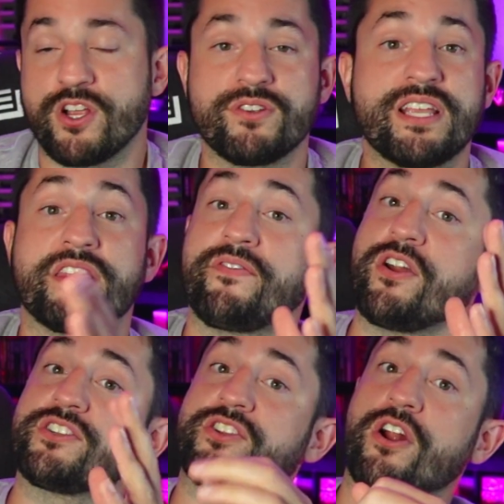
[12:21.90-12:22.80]
Turns out they've
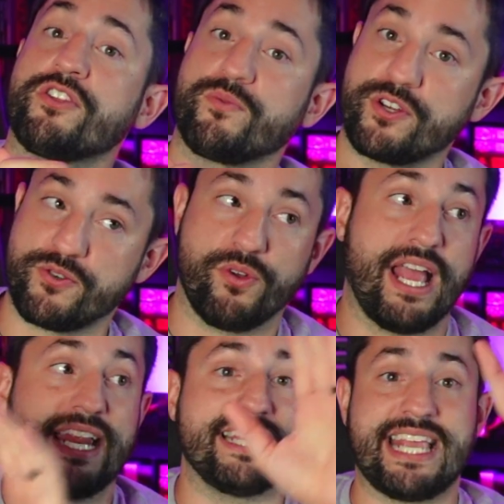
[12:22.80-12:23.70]
already started the
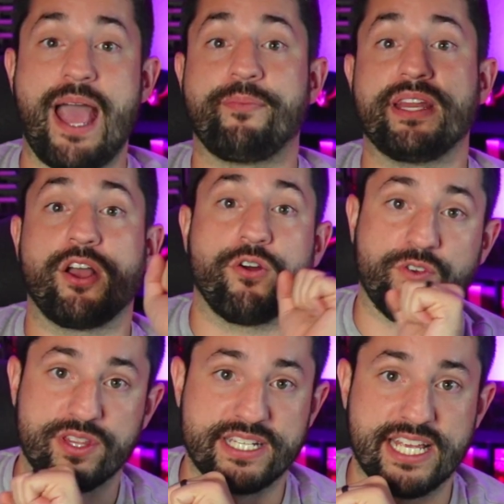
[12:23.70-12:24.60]
ritual, and it's happening
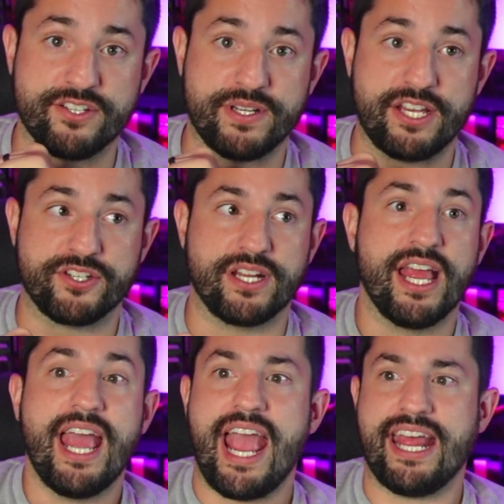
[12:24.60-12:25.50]
over in the desert nation.
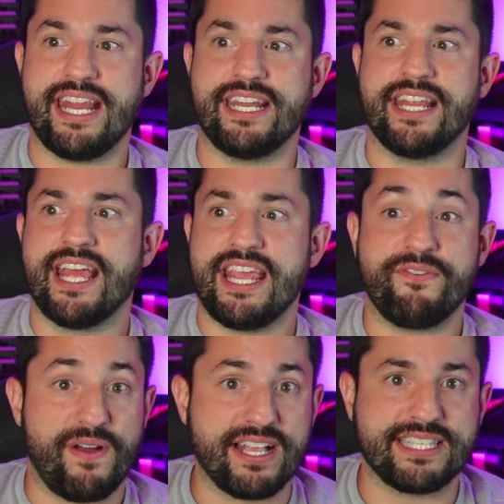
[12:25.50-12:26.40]
And then
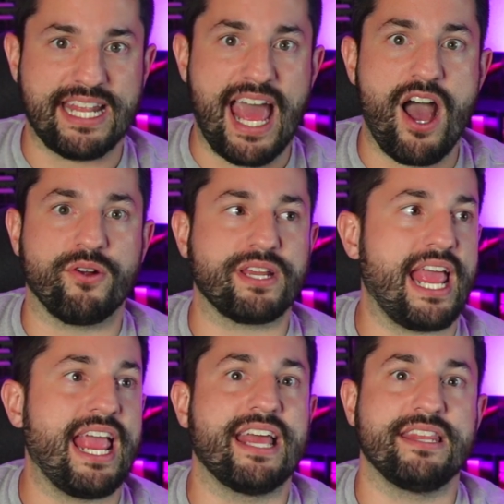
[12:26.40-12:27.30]
he finds that out,
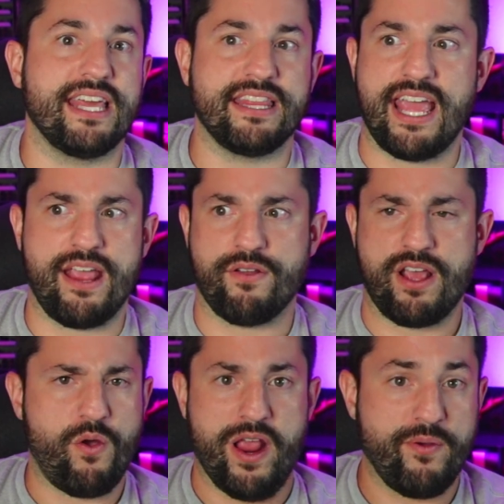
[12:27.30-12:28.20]
and then they are
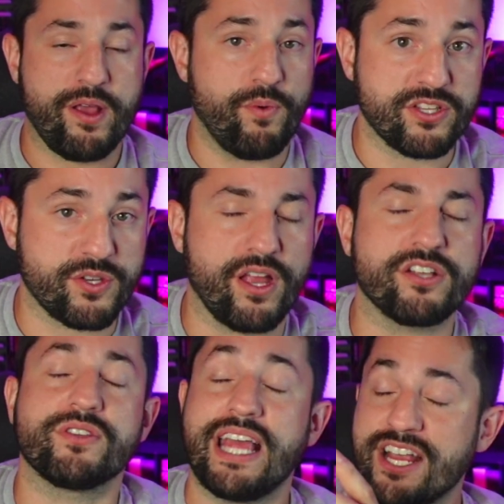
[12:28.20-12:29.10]
like, wait, what's going
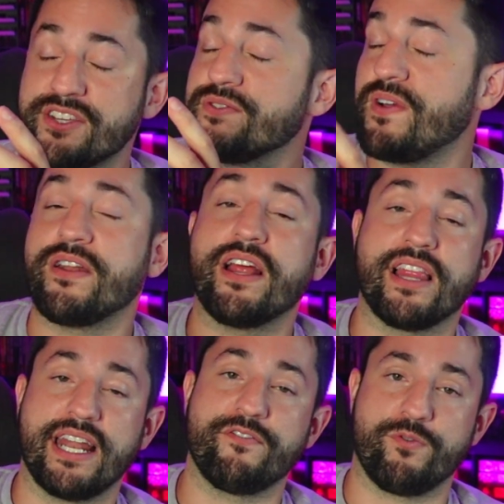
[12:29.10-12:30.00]
on? So they actually found
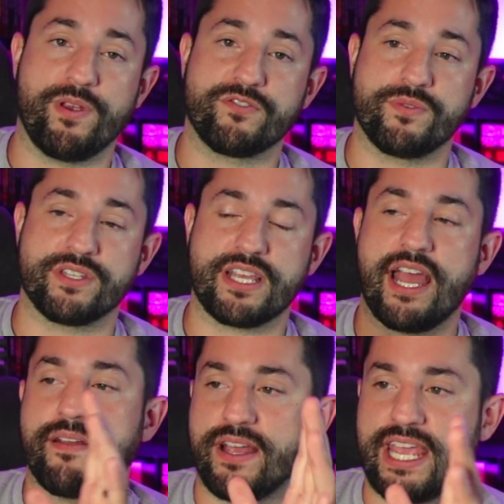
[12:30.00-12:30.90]
out a lot of information from this
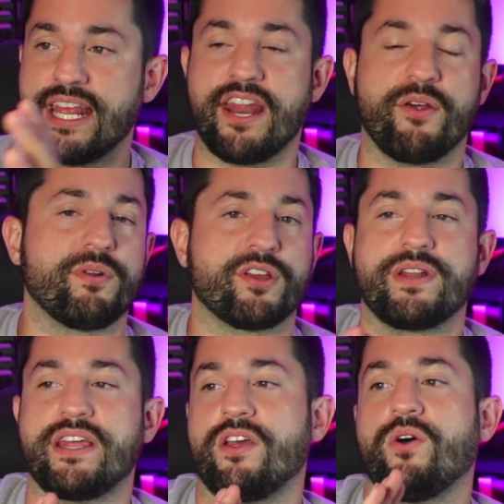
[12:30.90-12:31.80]
guy. Again, I don't want to
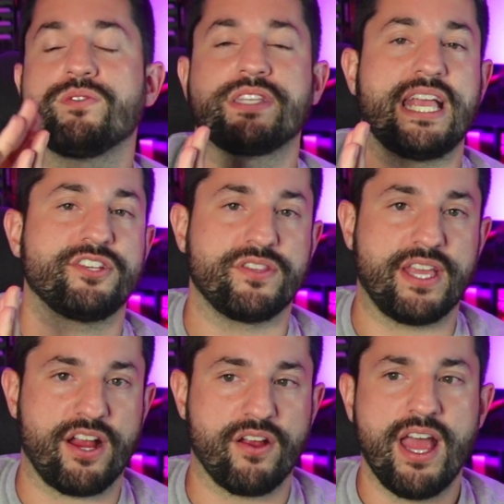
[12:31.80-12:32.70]
go down the whole tangent
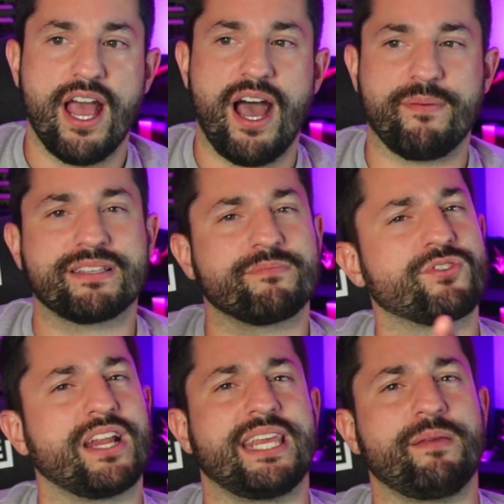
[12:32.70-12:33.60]
there because I'm
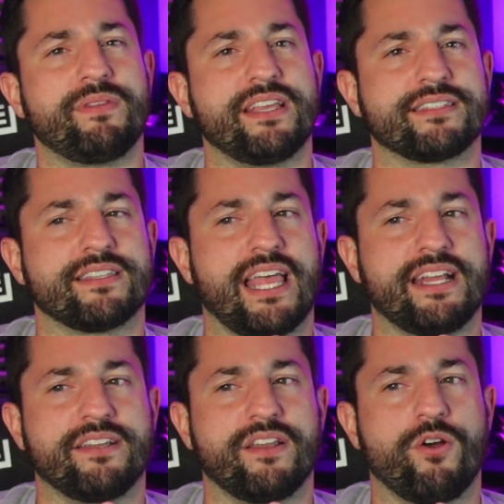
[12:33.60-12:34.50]
trying to keep things
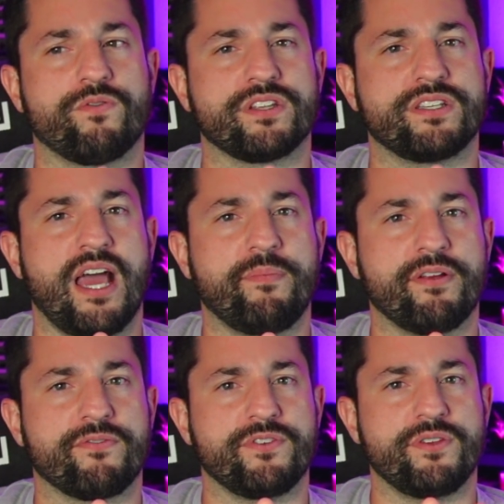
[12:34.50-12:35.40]
light and over the top
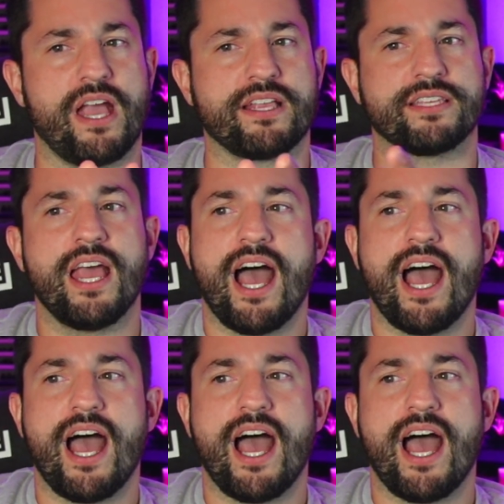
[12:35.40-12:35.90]
here for you guys.